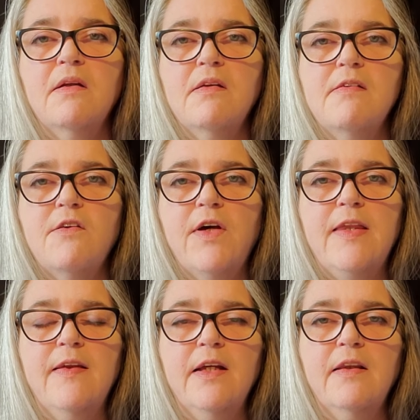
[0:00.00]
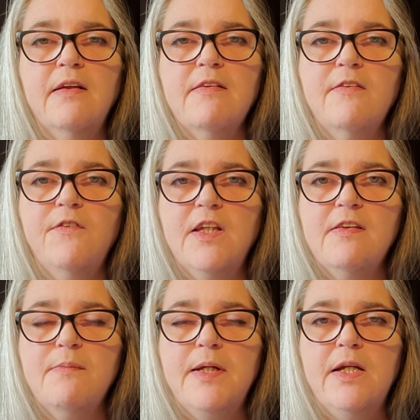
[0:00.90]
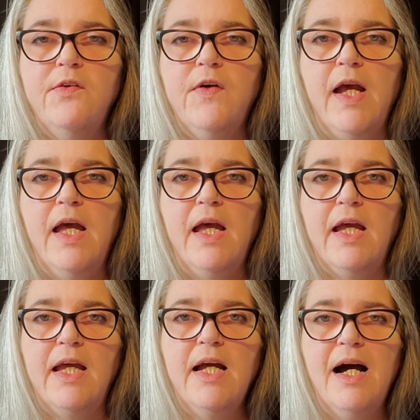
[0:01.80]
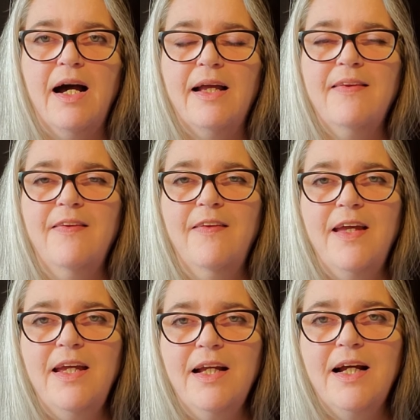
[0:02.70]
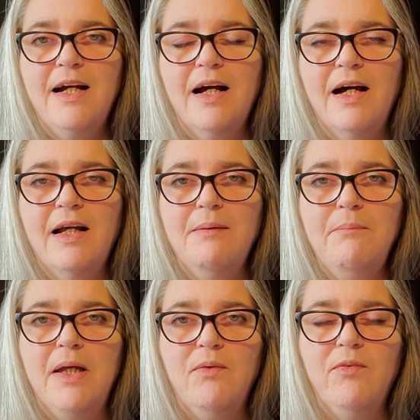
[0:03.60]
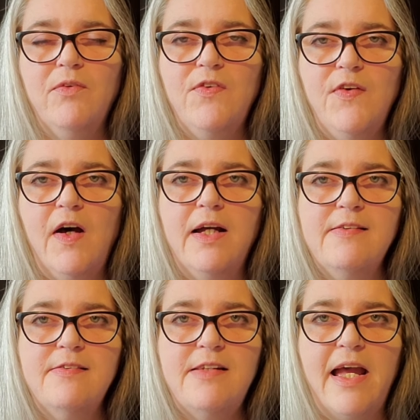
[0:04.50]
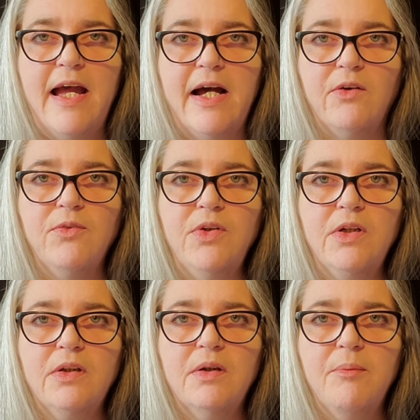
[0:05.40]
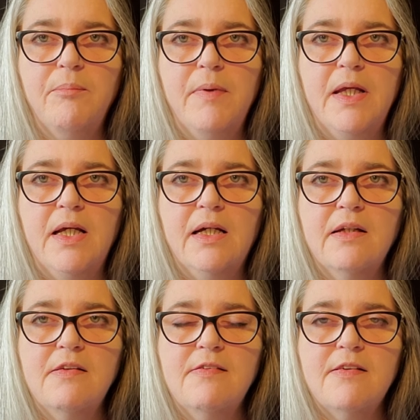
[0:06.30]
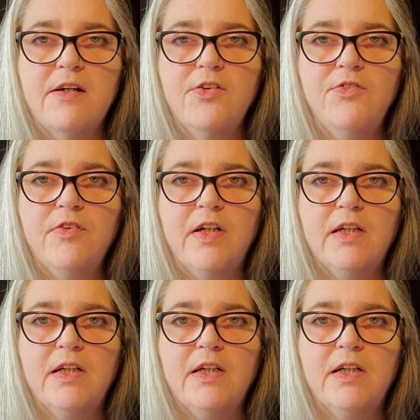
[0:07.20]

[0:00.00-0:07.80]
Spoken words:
So I think this fits me okay. I think I sized down because of